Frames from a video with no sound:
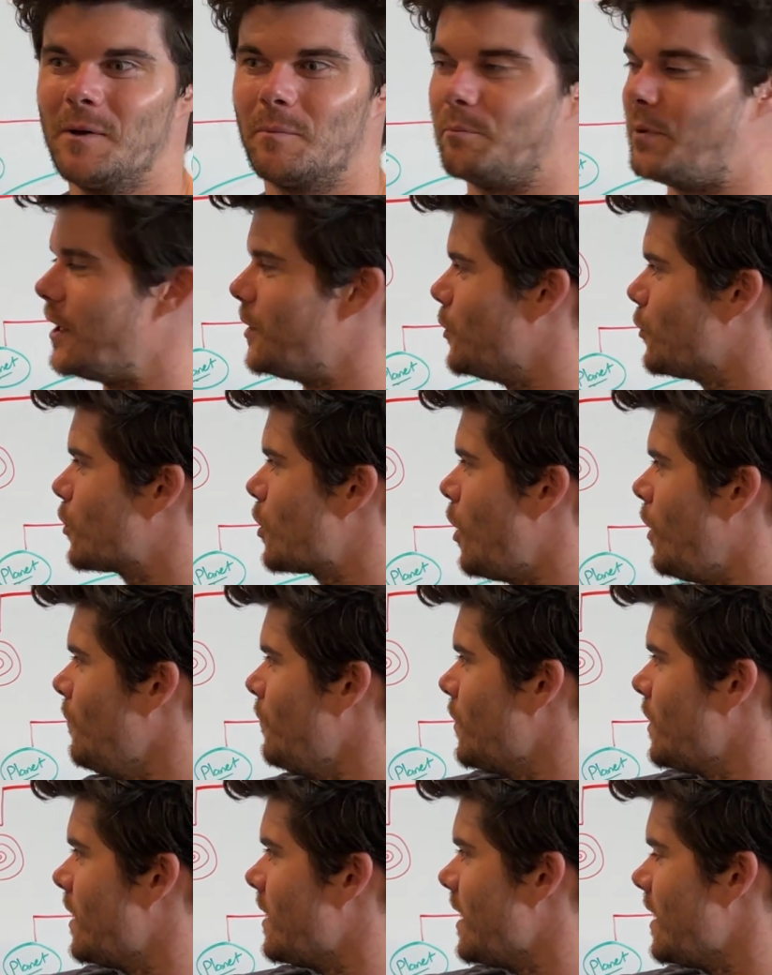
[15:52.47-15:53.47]
But you're
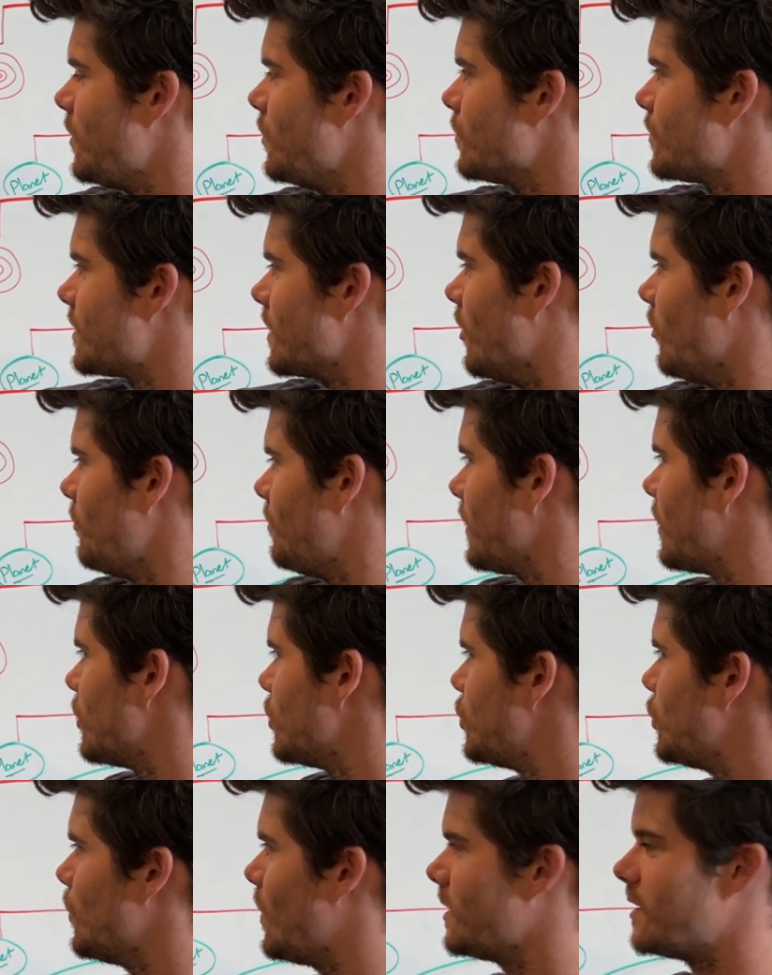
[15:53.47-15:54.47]
confident in yourself
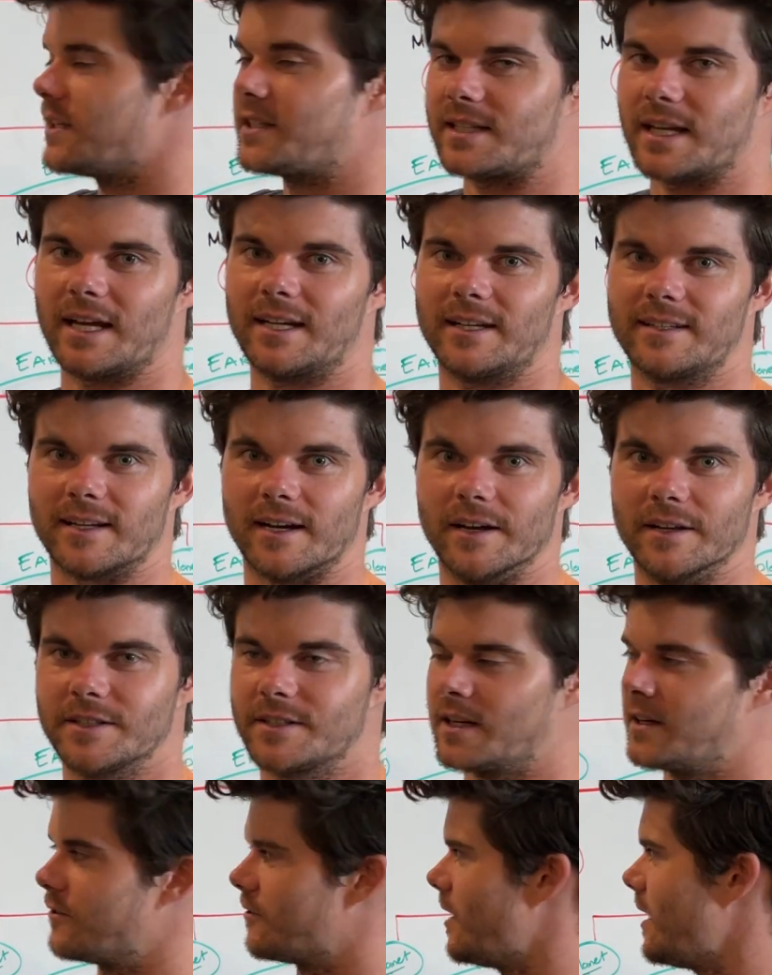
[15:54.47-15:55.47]
because you understand it
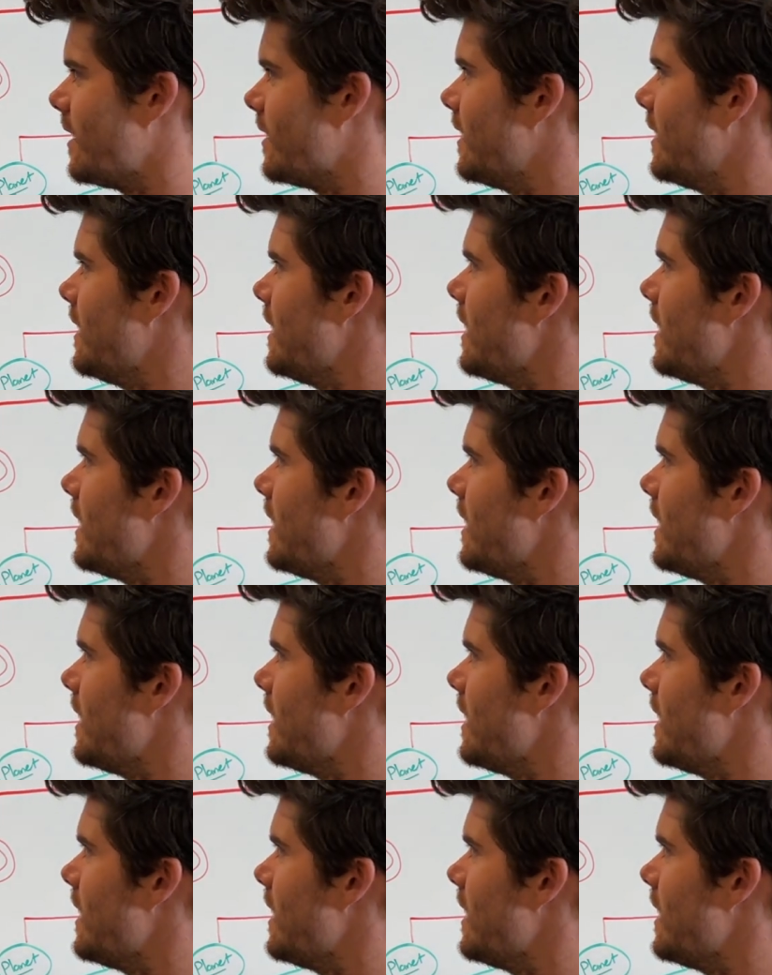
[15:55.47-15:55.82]
does, right?